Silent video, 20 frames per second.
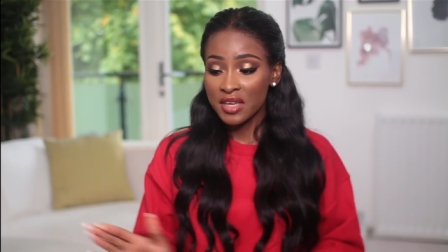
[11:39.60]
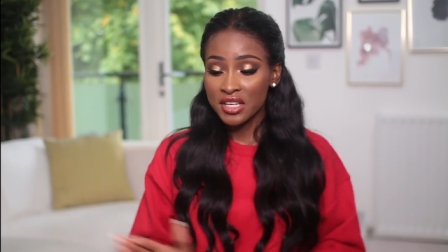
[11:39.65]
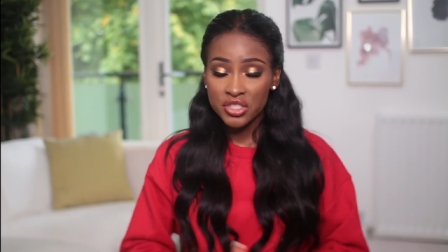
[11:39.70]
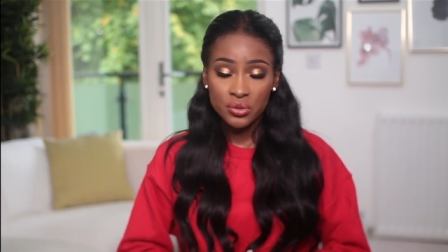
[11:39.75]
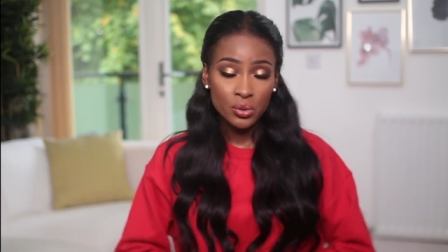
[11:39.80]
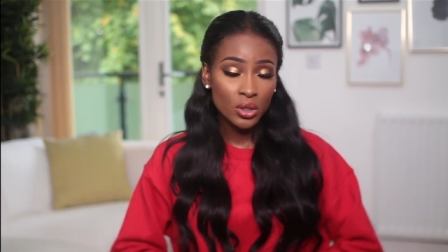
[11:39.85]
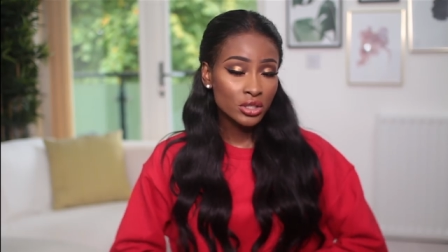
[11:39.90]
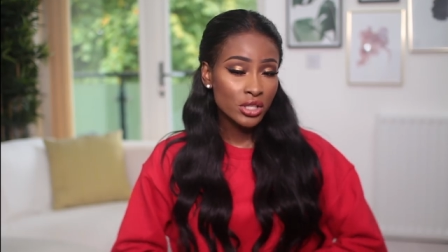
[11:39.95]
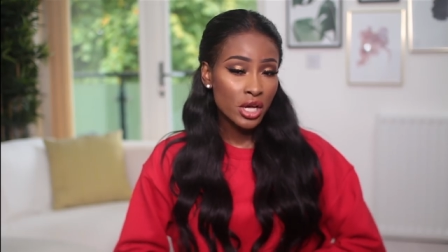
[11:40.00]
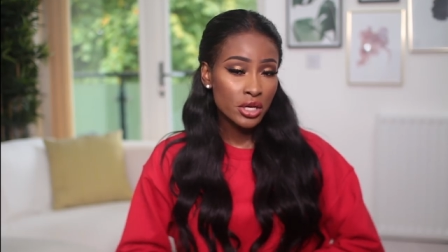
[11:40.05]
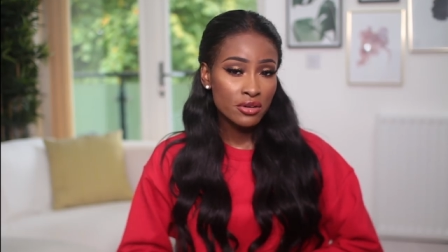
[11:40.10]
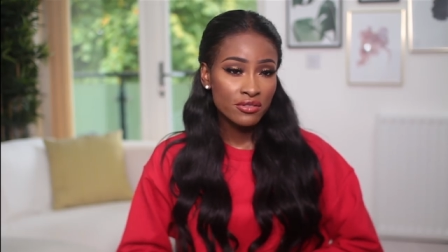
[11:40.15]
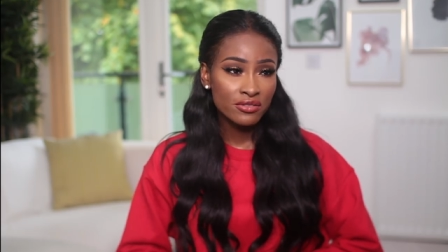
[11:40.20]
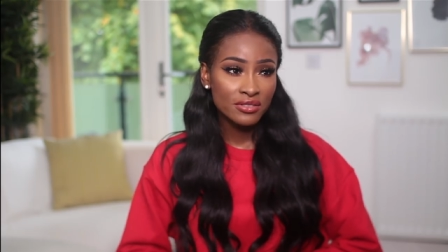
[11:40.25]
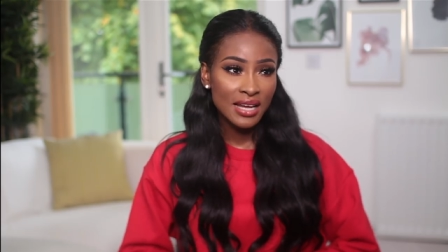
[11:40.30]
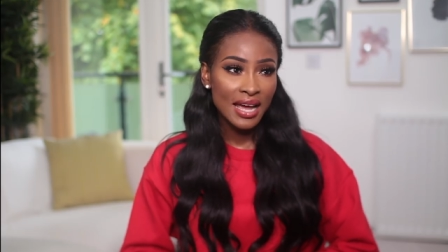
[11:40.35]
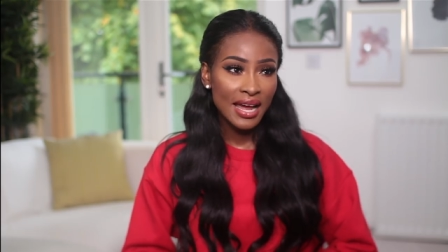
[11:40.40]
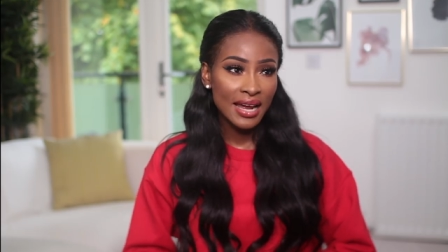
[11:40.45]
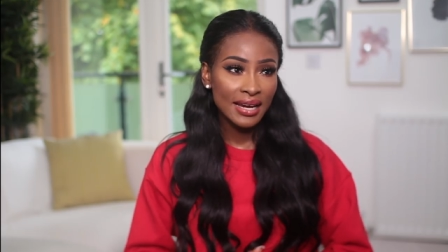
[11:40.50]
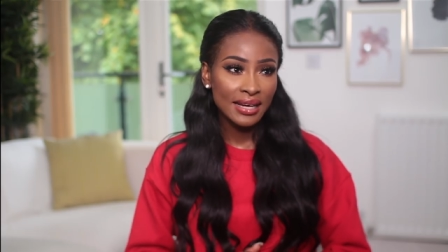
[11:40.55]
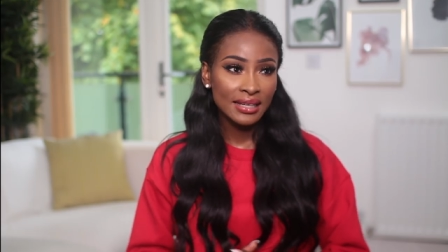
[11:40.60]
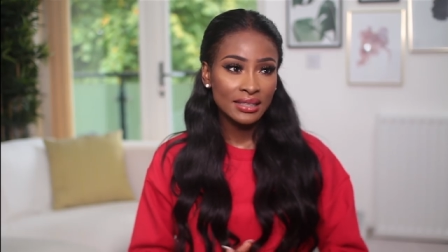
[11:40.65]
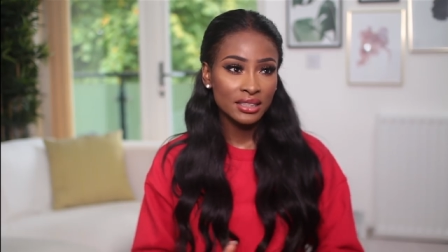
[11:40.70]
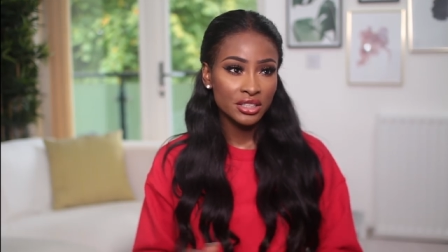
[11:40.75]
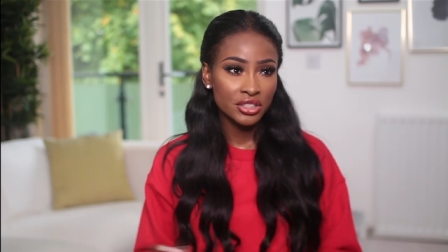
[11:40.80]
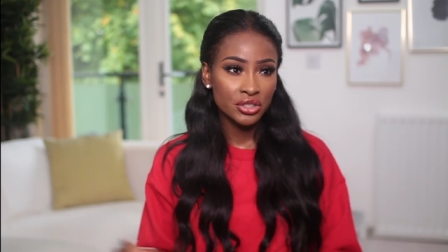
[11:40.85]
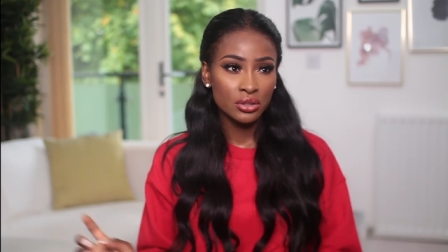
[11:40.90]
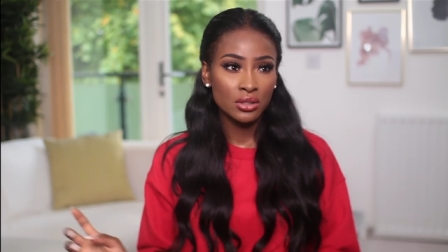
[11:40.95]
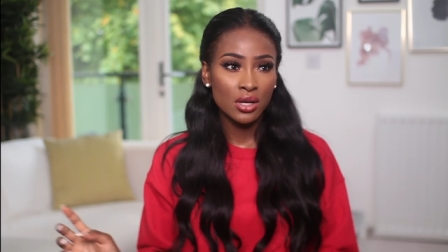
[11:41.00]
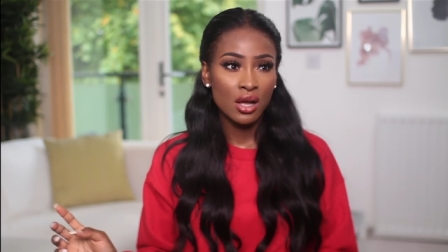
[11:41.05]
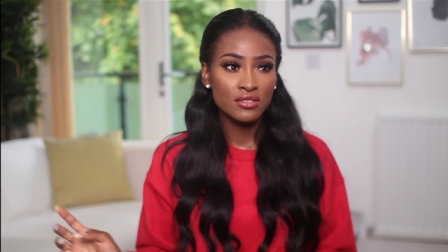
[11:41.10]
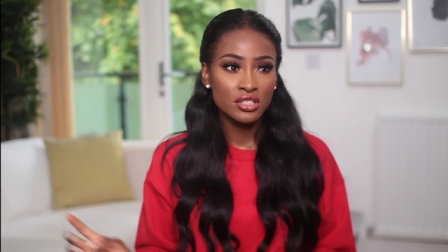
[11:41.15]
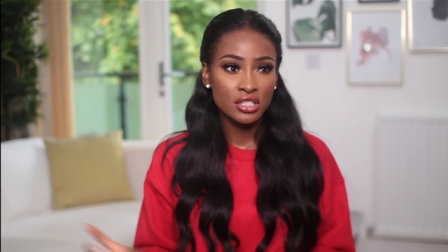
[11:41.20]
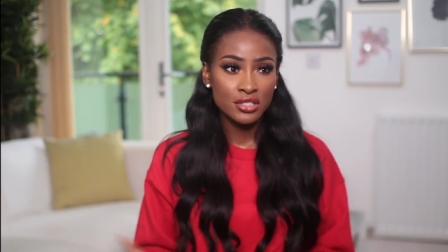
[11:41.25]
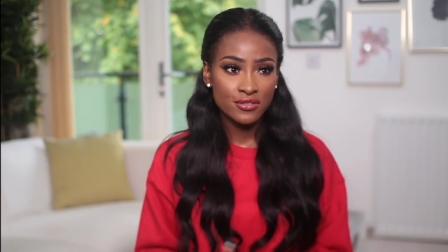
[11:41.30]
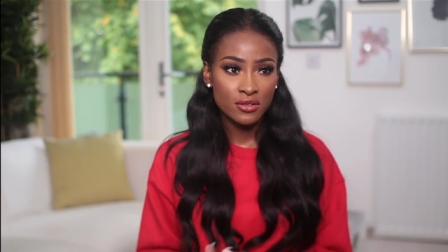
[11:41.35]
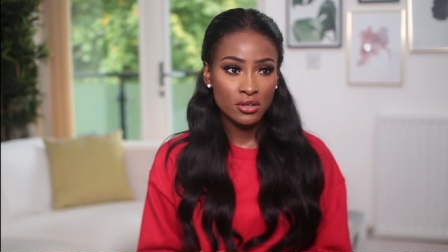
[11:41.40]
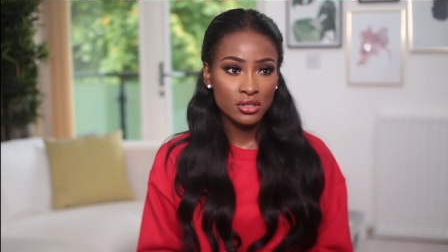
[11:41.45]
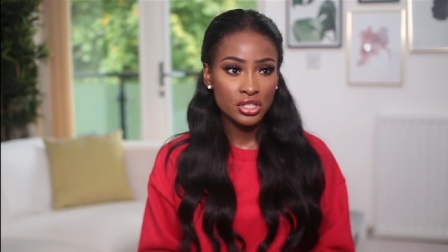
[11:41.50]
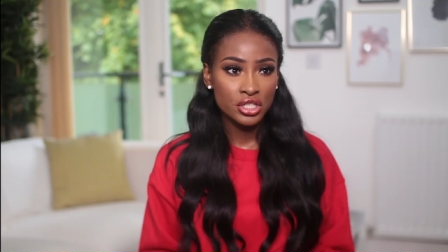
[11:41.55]
They do a lot of like, do a lot of
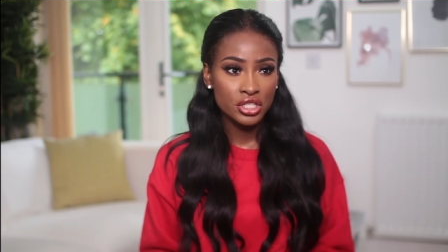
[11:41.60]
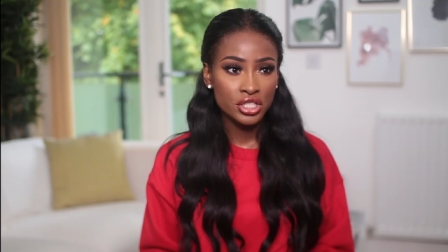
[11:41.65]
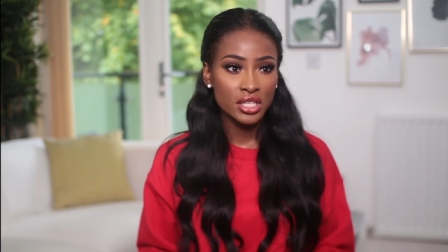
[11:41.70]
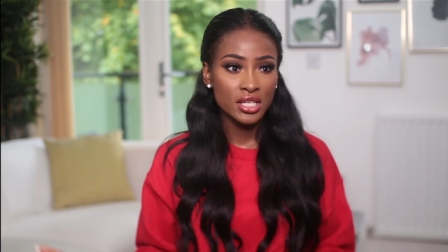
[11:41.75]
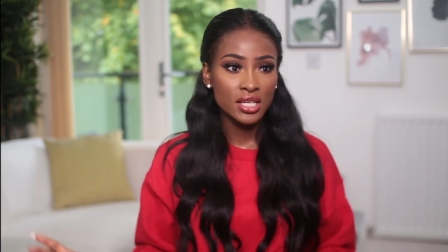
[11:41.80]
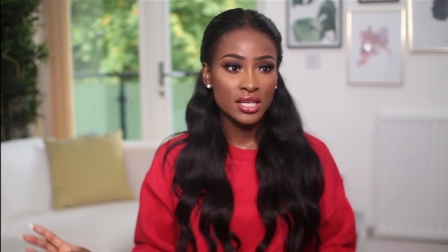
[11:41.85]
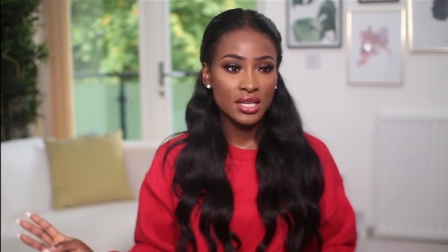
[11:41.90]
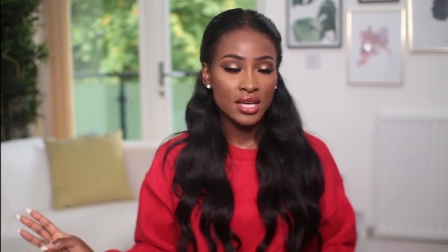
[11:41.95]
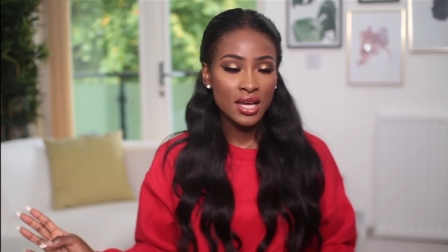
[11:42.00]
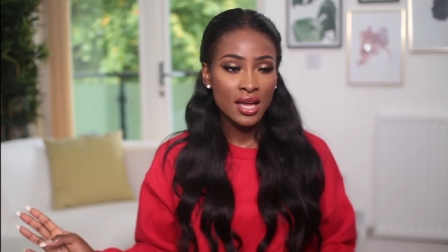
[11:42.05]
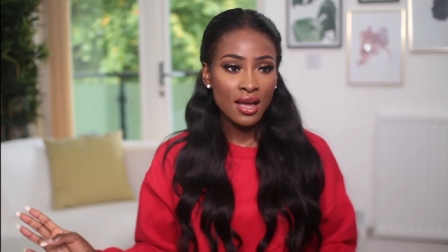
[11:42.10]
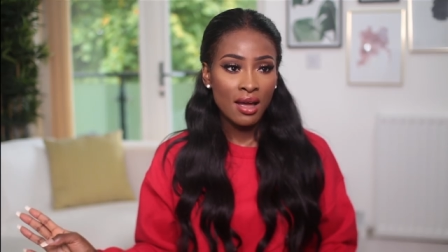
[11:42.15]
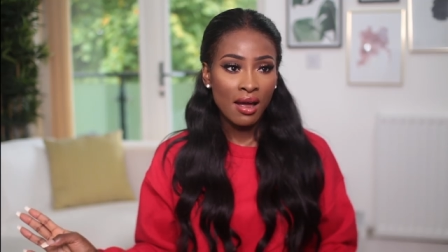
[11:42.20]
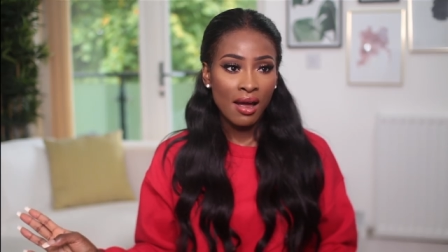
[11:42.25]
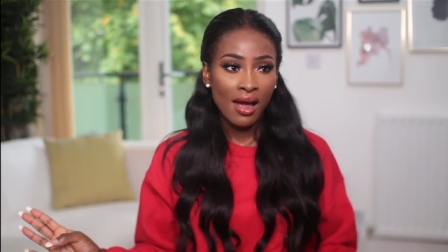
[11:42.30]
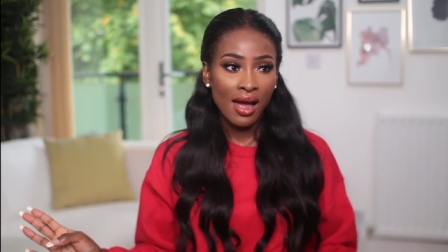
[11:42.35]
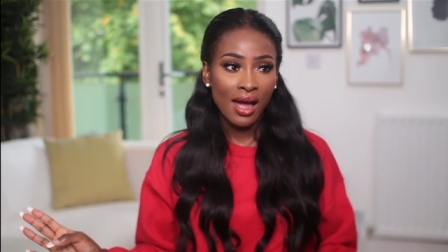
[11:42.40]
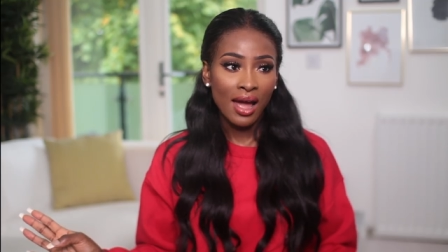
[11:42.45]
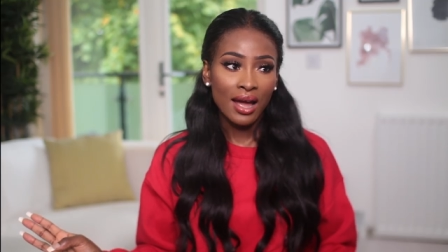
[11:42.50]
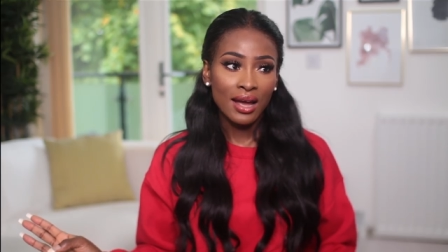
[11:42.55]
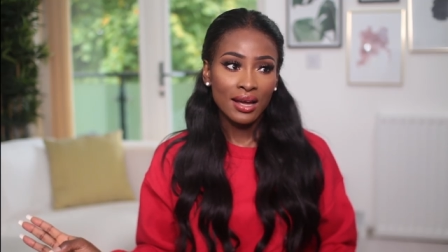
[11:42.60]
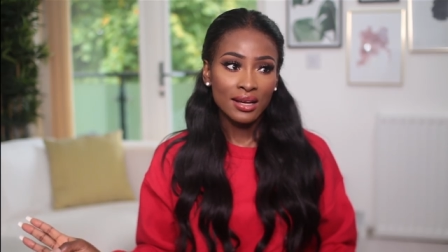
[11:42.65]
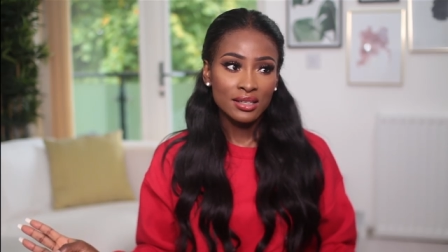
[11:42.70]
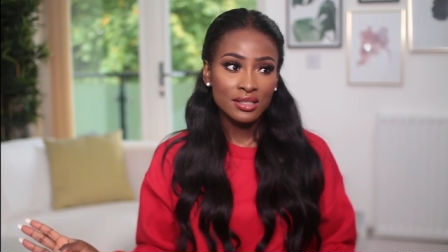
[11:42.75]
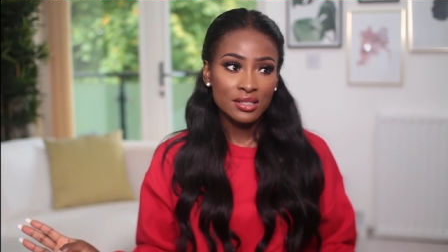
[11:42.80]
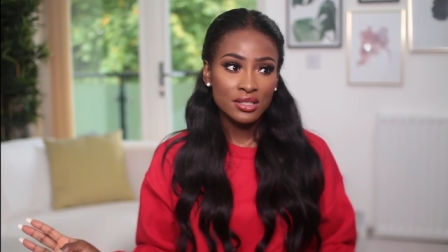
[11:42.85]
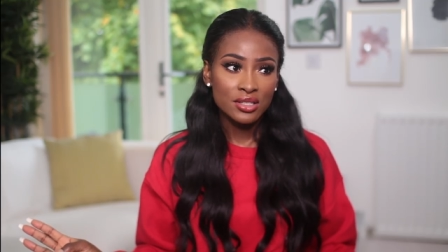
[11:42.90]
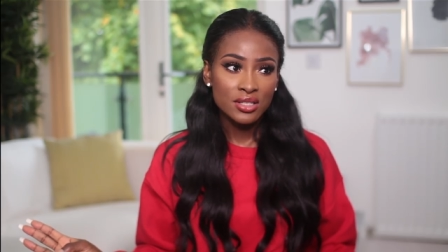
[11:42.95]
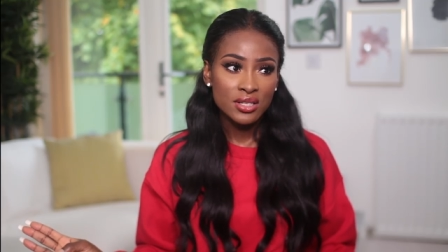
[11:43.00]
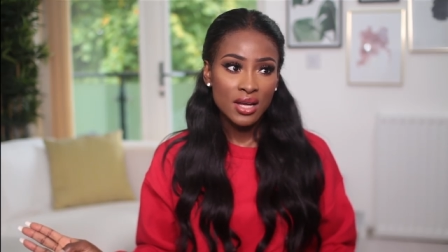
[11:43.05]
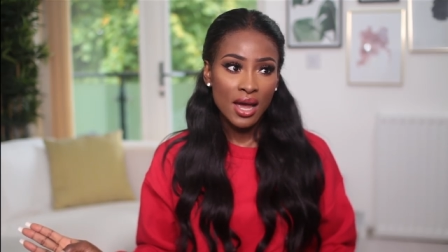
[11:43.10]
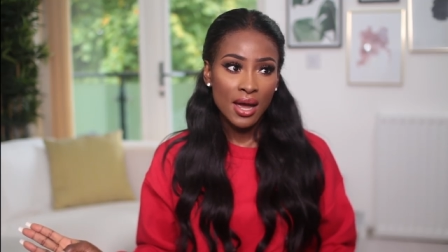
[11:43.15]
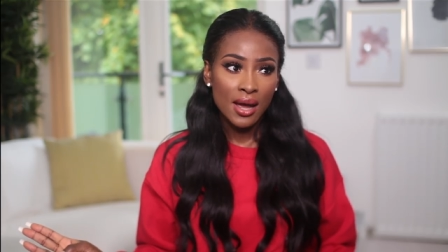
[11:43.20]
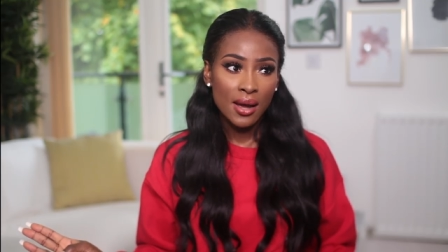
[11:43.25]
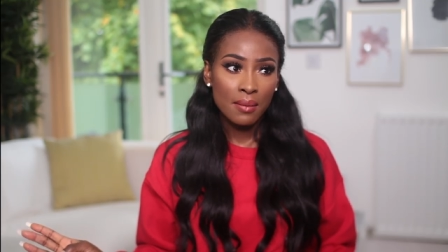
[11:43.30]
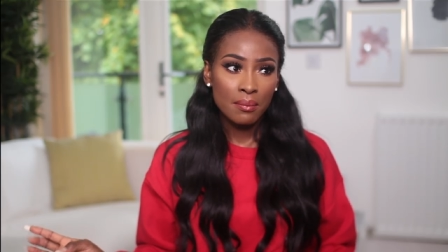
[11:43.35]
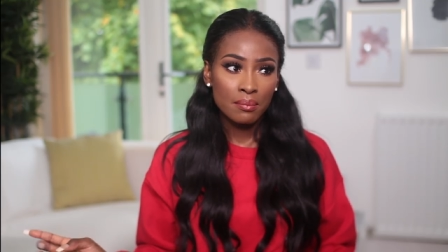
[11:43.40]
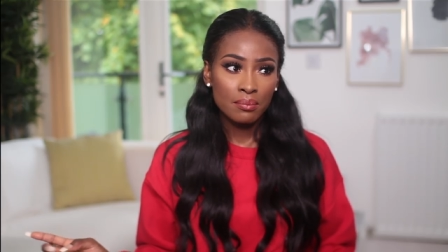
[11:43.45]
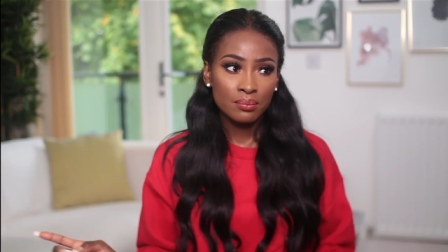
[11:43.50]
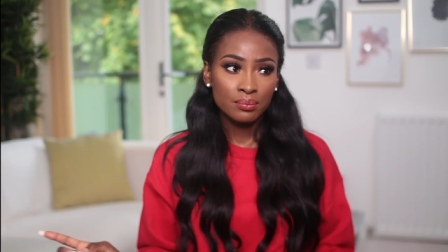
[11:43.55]
Givenchy and
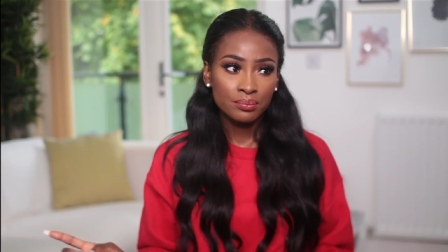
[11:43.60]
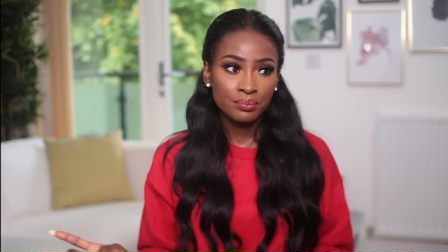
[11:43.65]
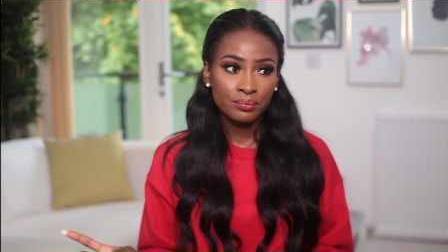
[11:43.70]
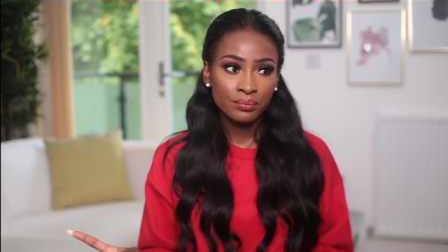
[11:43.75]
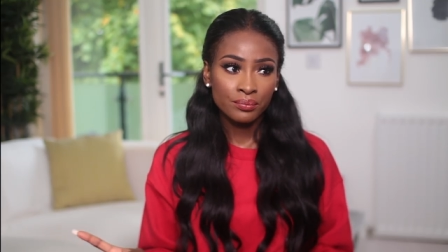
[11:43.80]
um,